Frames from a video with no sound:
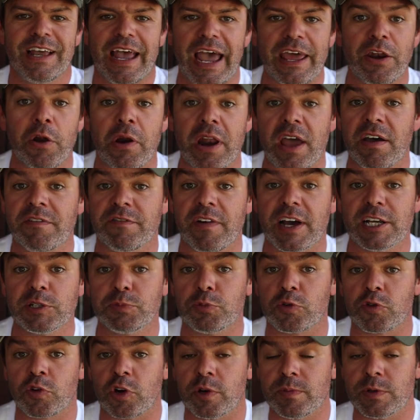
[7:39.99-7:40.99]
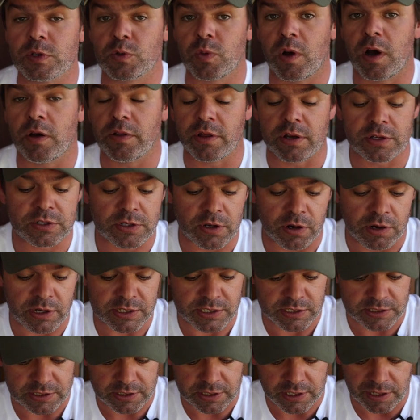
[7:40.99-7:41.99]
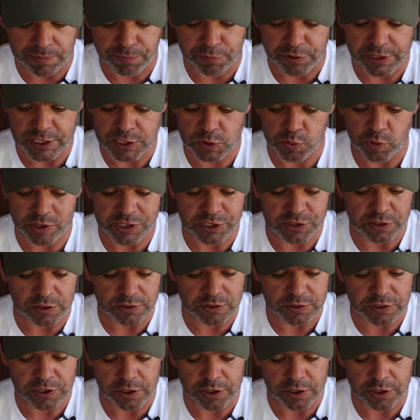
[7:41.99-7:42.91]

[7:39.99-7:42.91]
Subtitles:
And on our Facebook group as well, those guys are pretty switched on